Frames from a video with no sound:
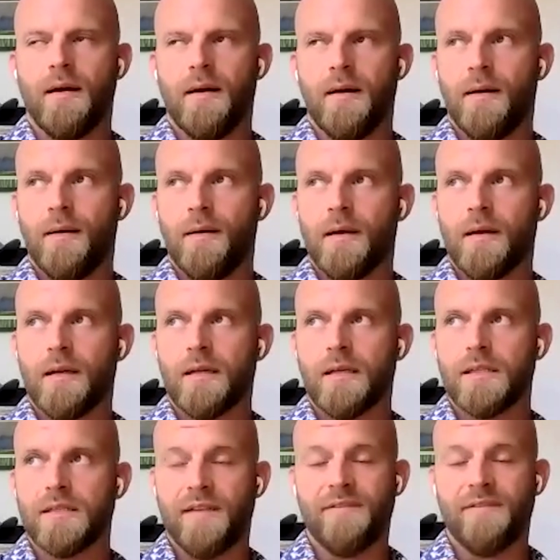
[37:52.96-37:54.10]

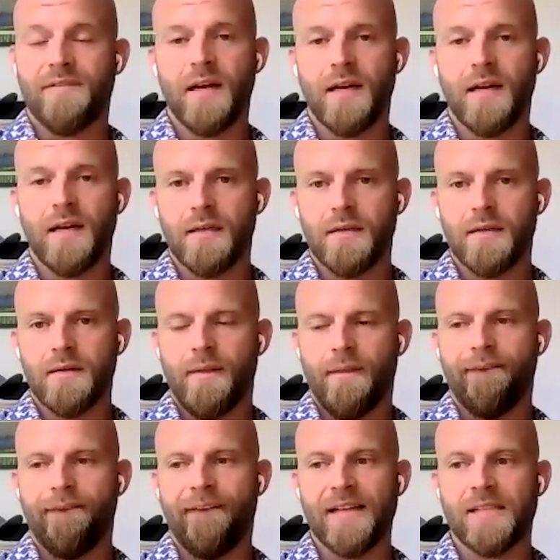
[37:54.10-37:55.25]
Because I find
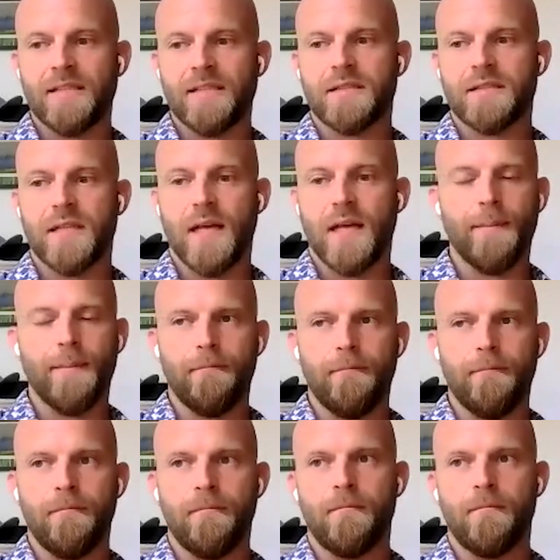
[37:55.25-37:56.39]
that
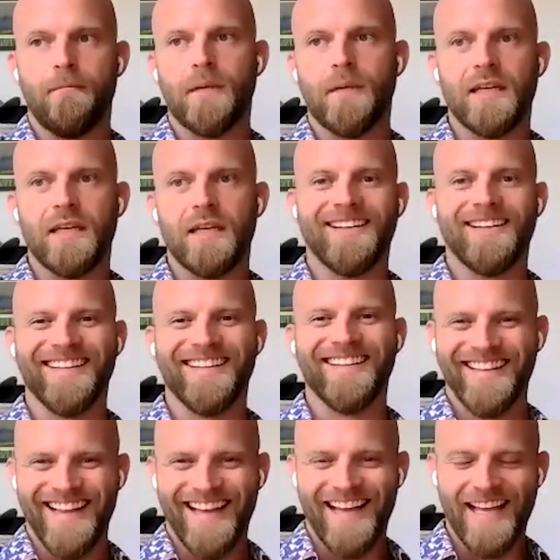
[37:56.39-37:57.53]
some
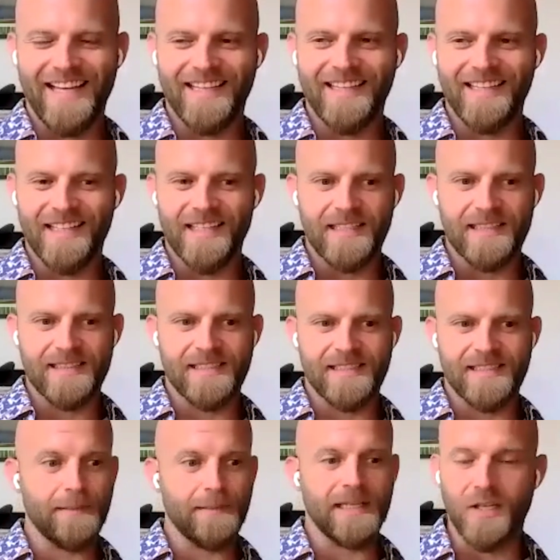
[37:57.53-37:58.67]
and
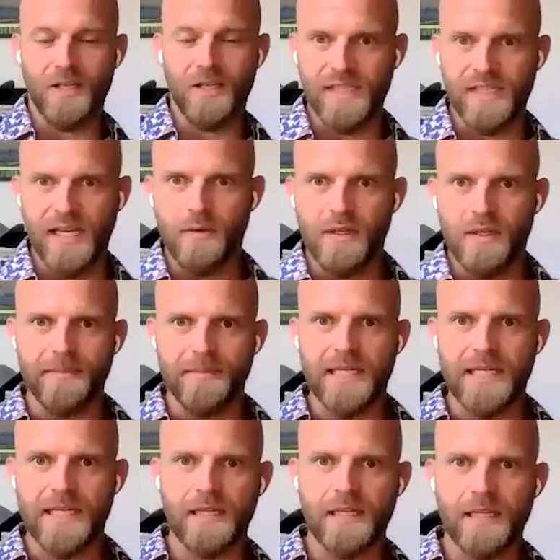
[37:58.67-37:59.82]
some egos get really
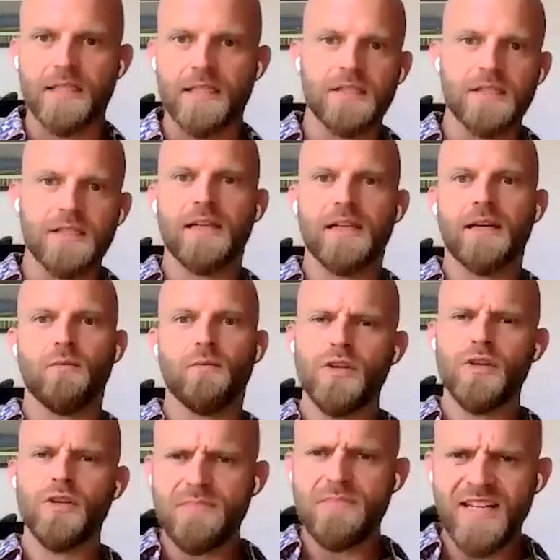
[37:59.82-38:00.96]
big, and they're just like, "What
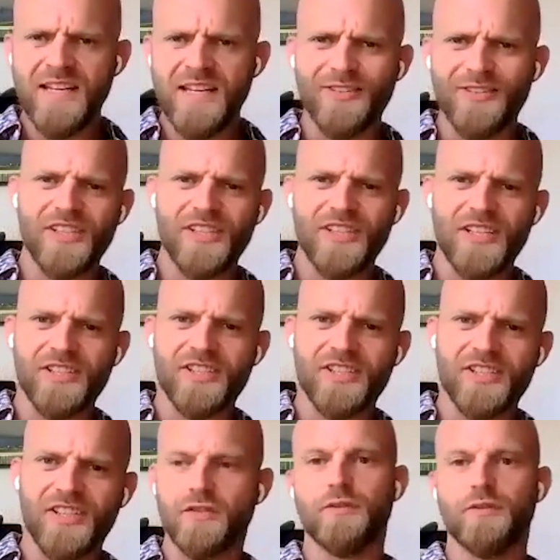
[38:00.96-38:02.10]
do you mean you're
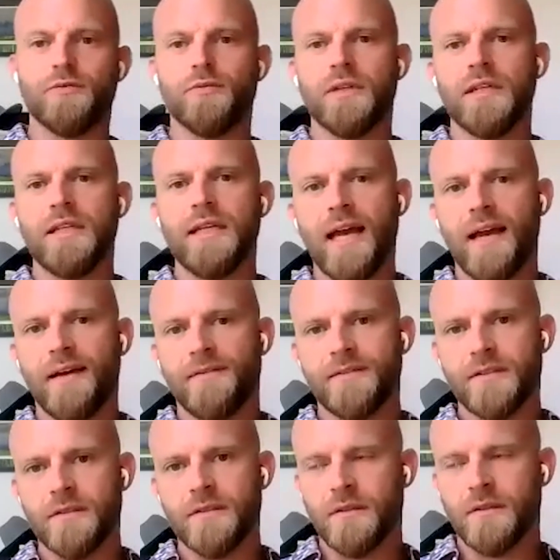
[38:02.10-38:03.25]
sharing this?" So you really
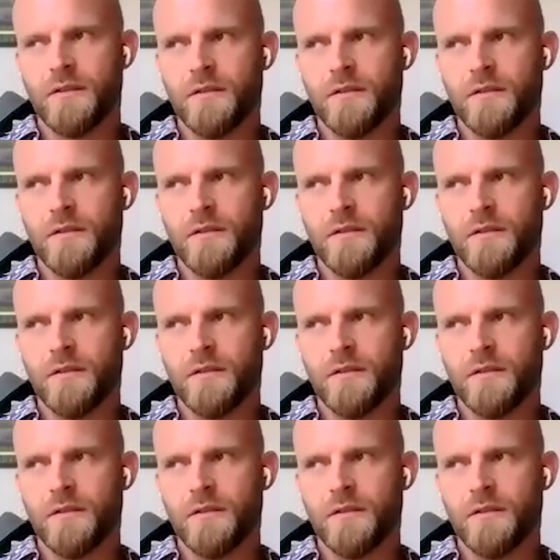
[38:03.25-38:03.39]
have to